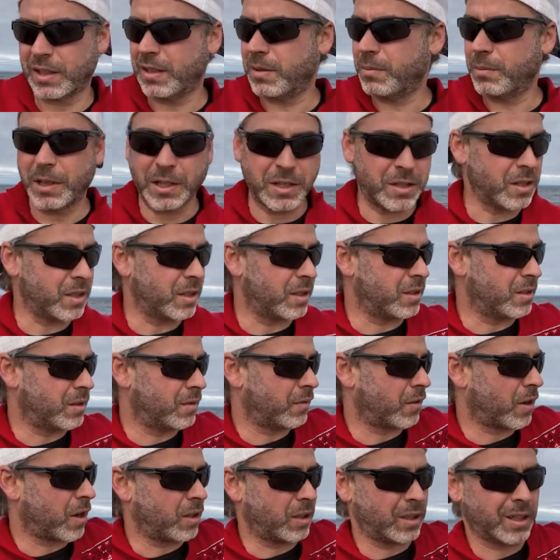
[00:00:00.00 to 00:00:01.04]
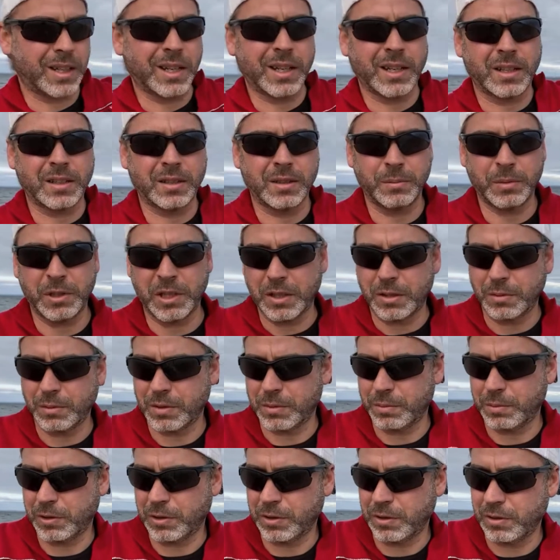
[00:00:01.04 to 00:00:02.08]
could imagine kids frolicking on the beach
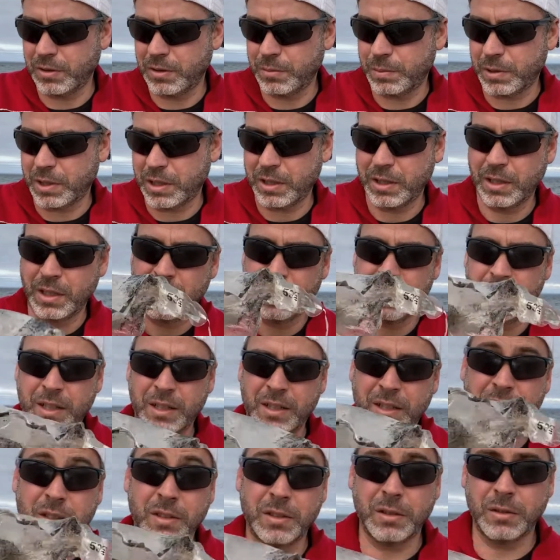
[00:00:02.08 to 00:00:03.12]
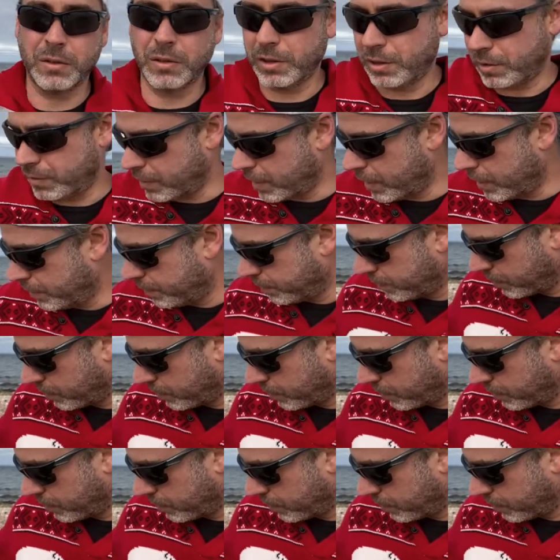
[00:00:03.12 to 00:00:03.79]
with balloons, but none too good, right?